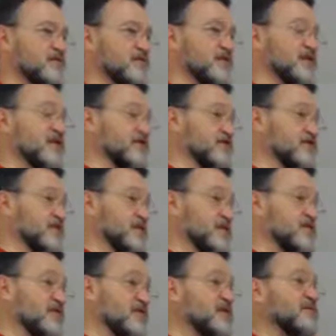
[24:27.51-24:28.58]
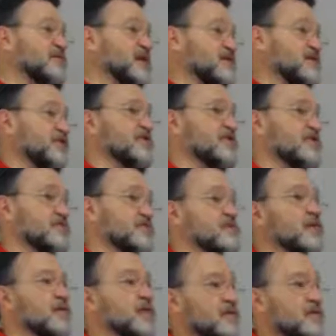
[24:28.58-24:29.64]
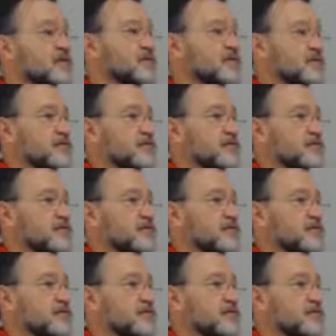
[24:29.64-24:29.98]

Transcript: It's the same acid that's in your stomach.